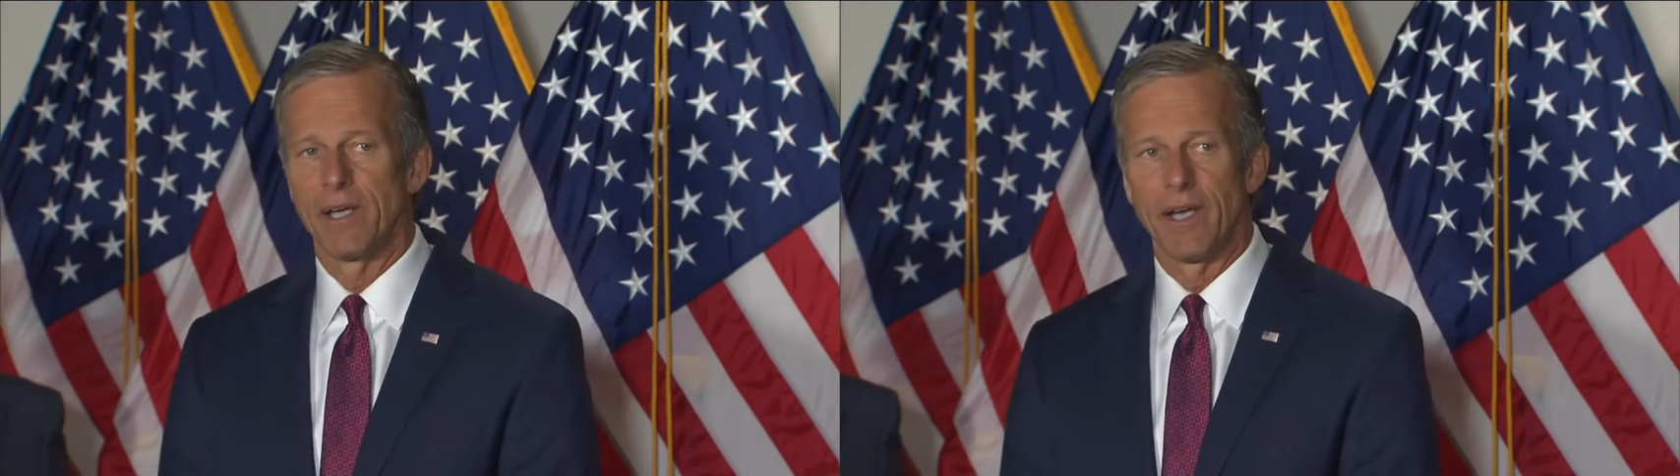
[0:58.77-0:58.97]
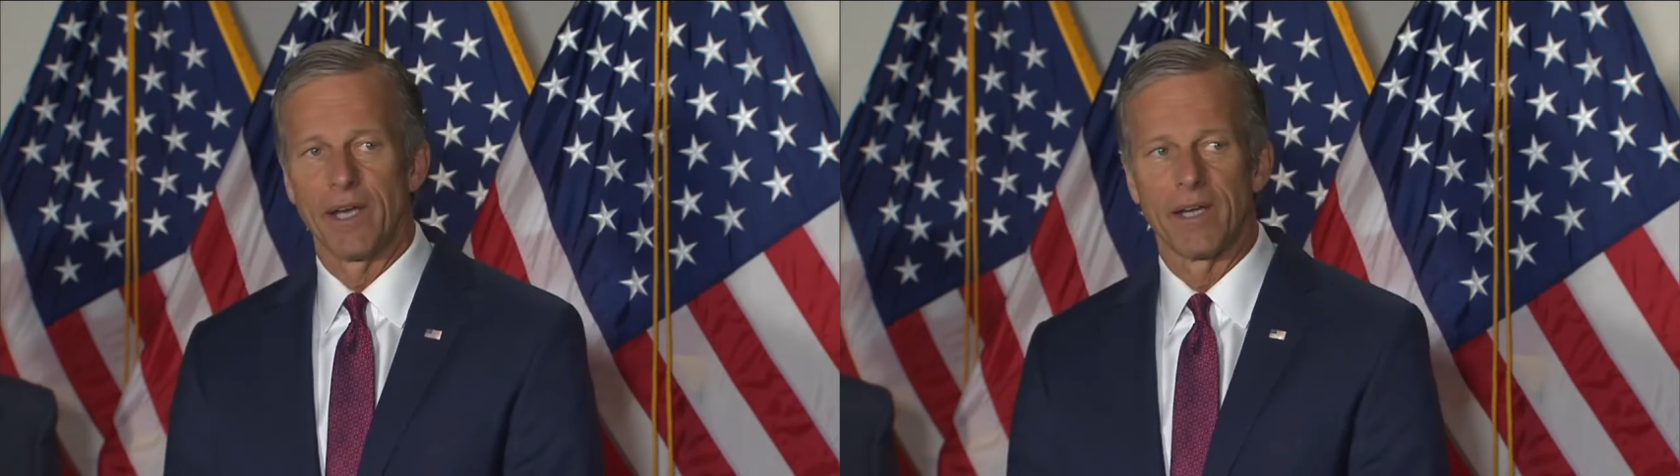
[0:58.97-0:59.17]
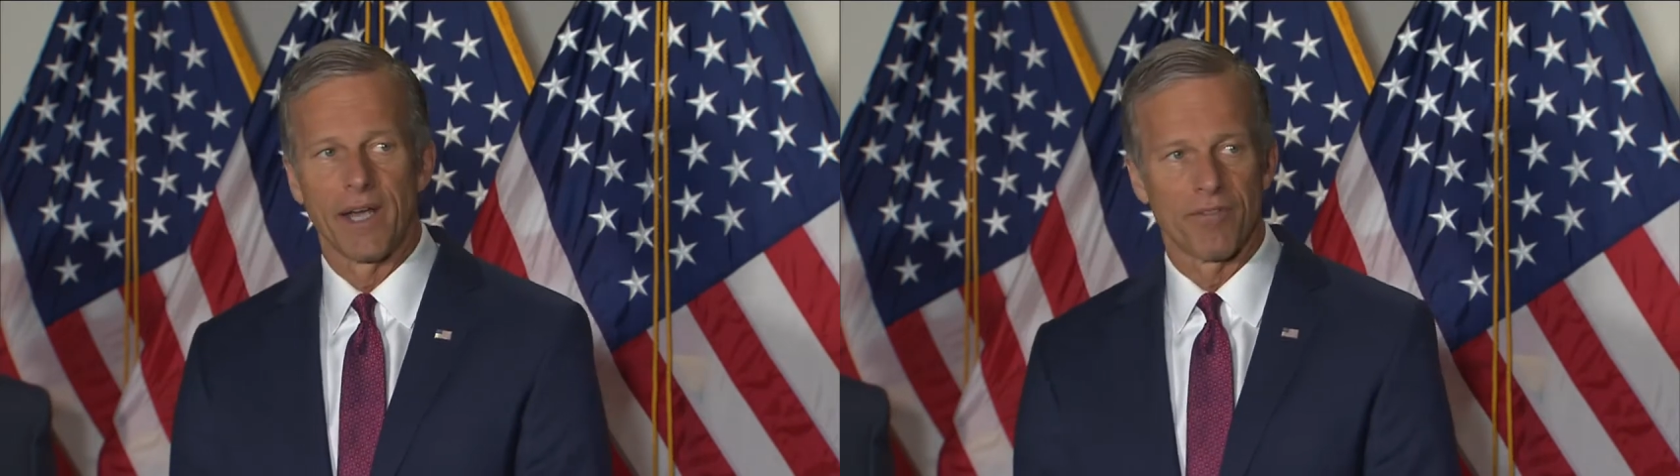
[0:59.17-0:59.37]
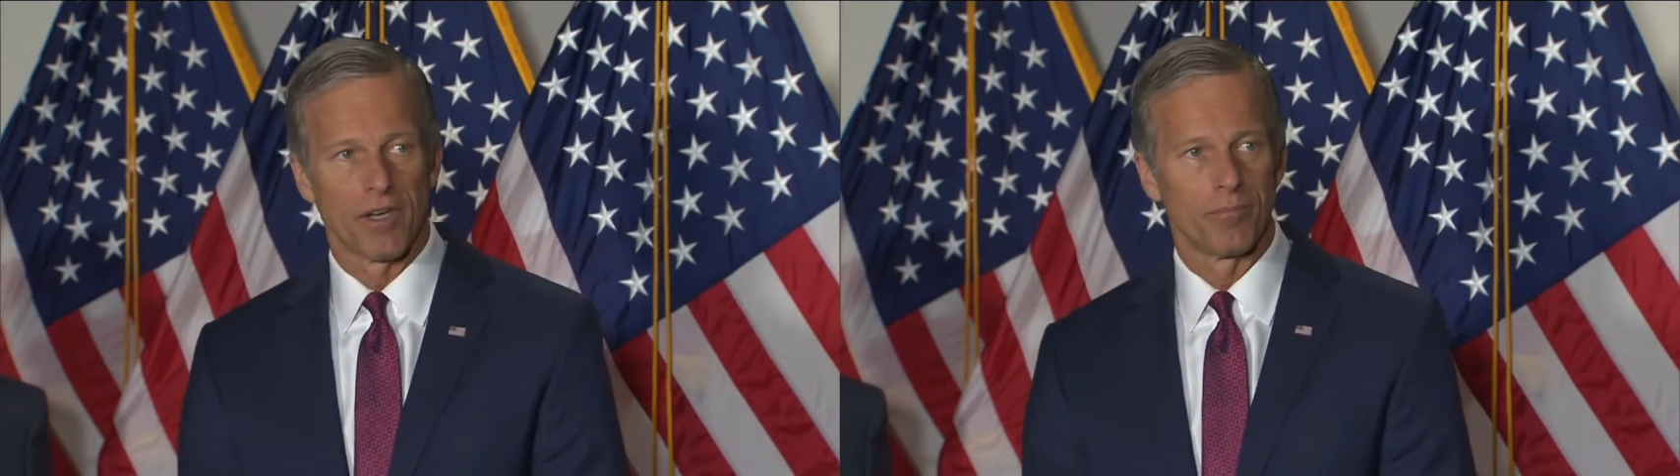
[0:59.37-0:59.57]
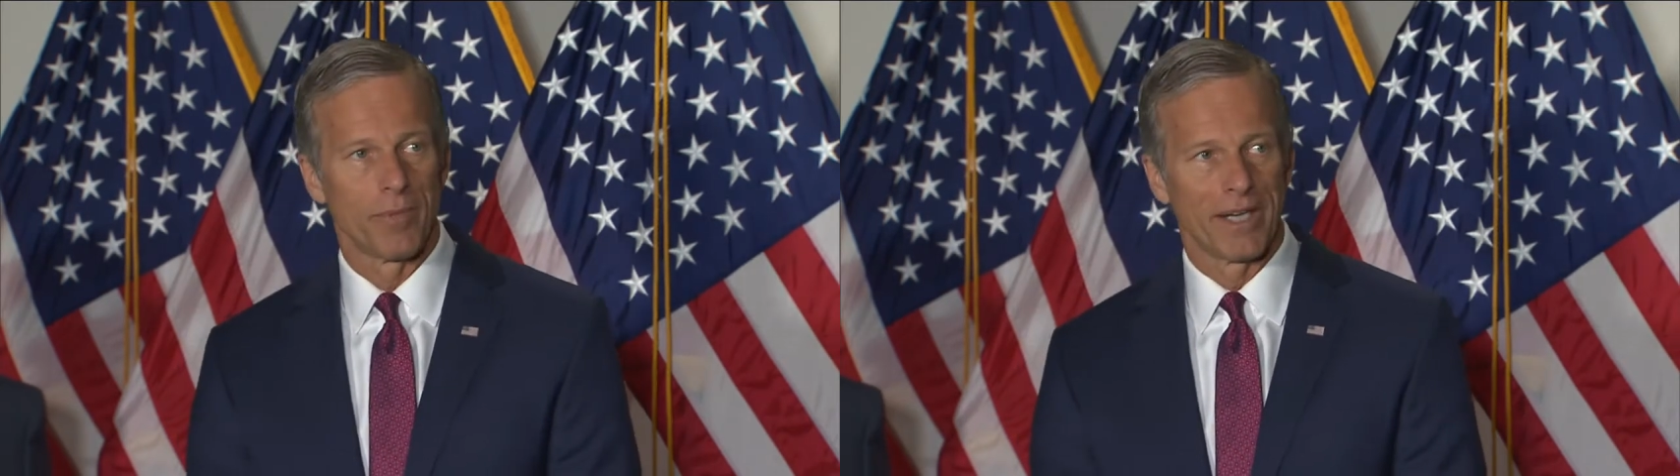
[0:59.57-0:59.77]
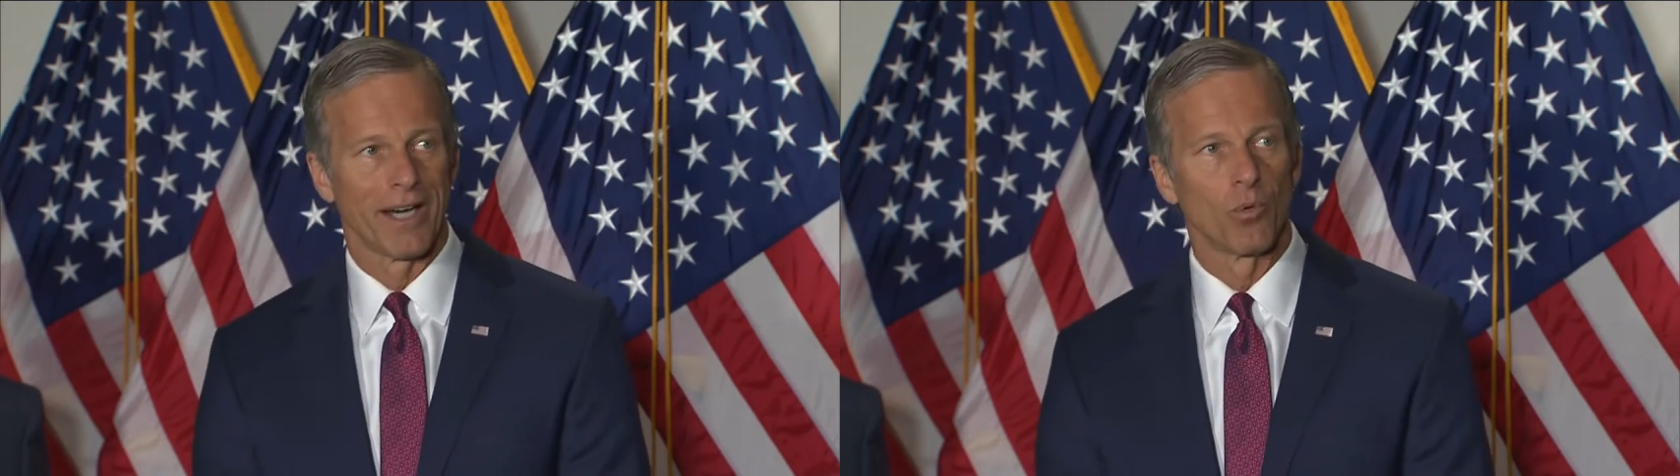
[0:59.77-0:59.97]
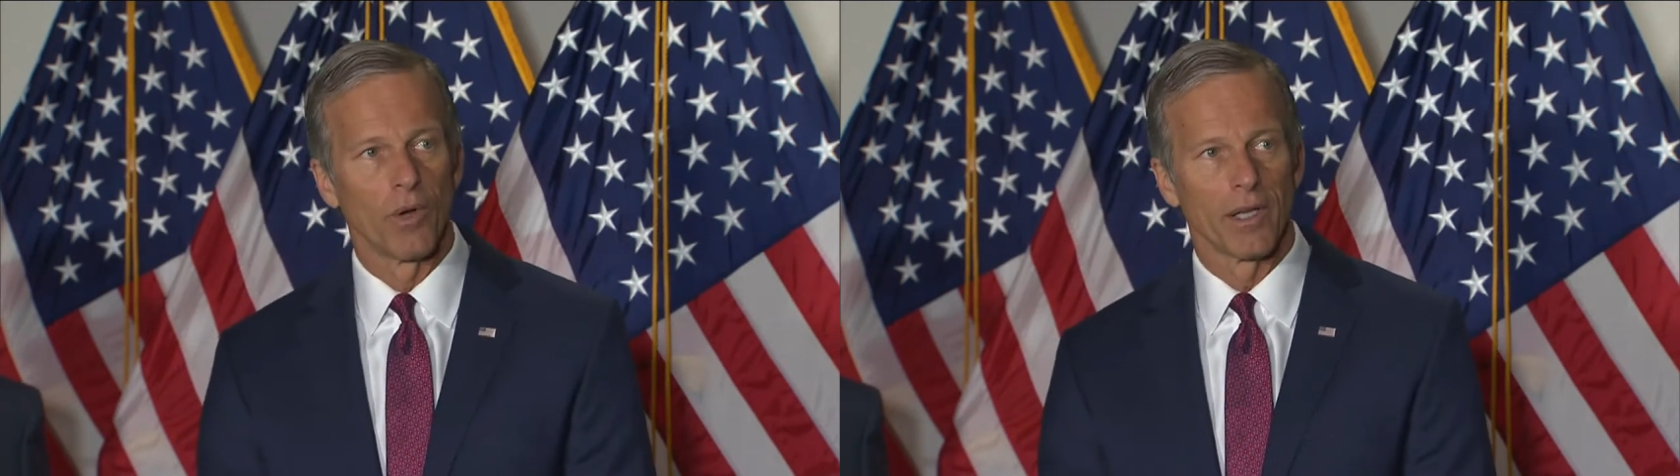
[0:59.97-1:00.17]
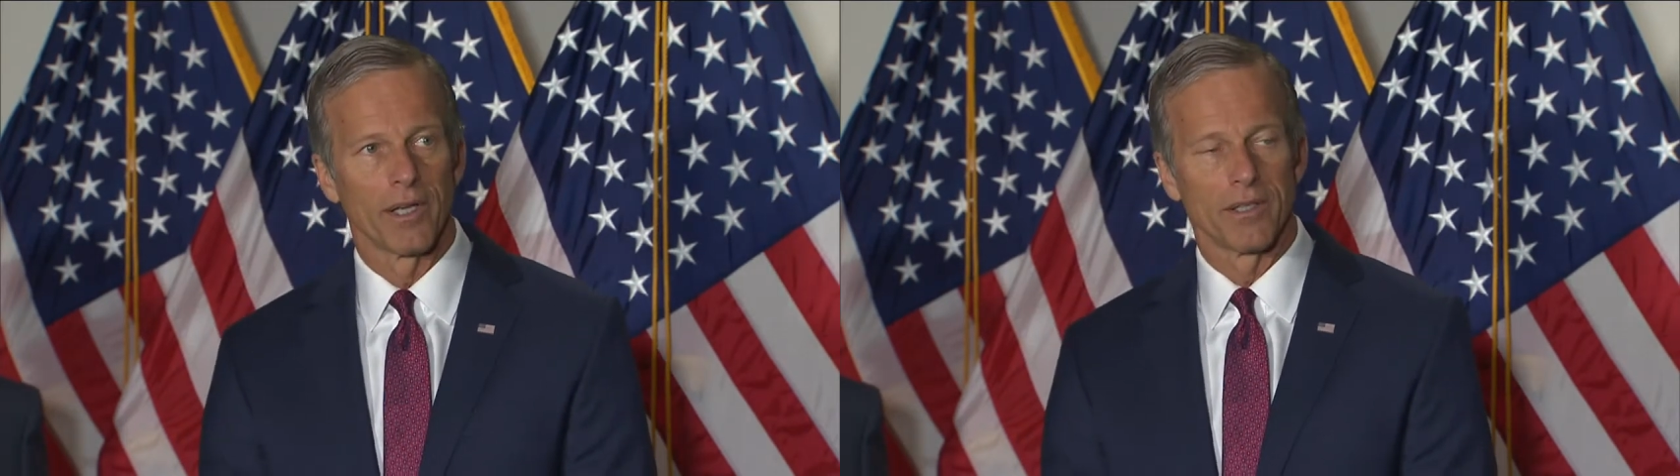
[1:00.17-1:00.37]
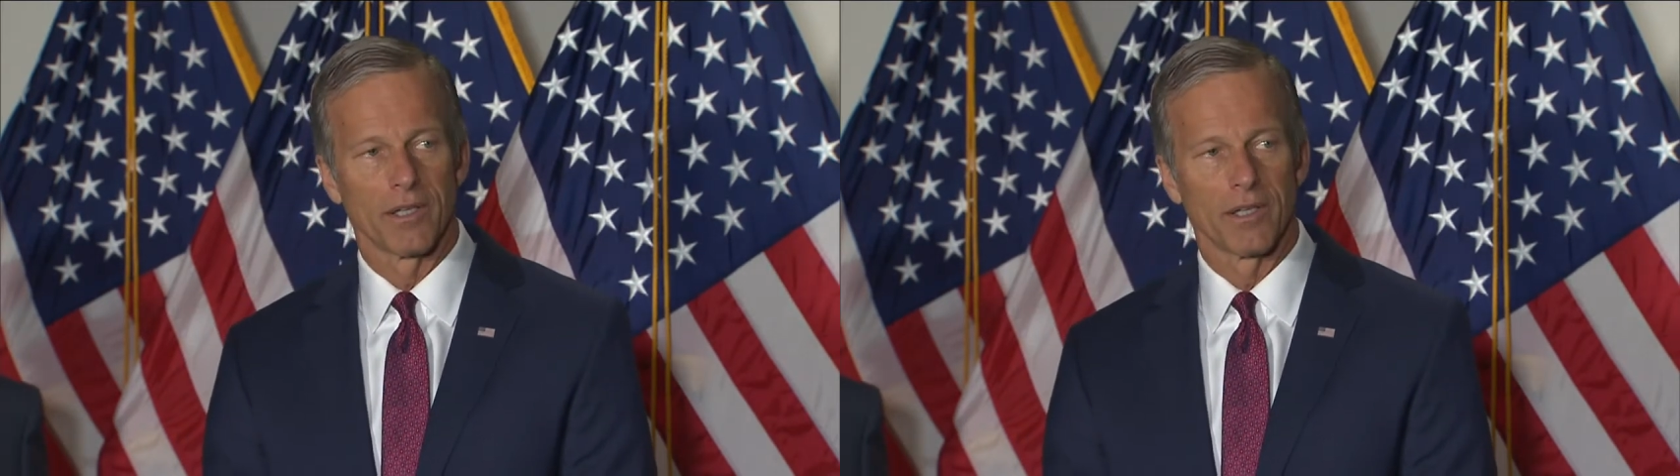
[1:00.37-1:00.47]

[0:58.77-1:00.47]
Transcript: and have been unwilling